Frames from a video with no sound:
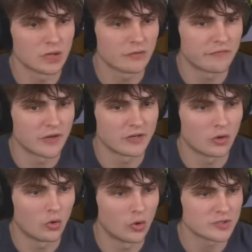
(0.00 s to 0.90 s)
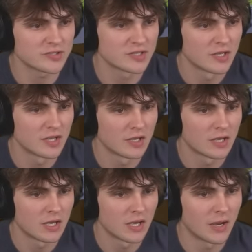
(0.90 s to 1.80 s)
find a horse
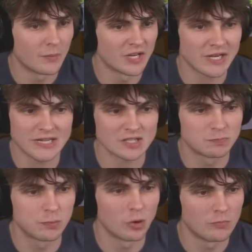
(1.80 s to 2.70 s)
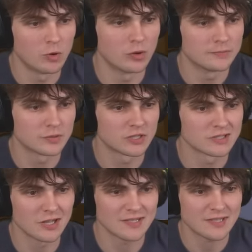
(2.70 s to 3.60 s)
and we're going to explore more because
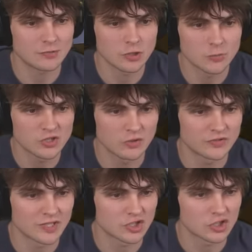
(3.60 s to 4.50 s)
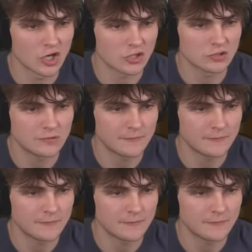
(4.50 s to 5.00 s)
last episode we sort of did a circle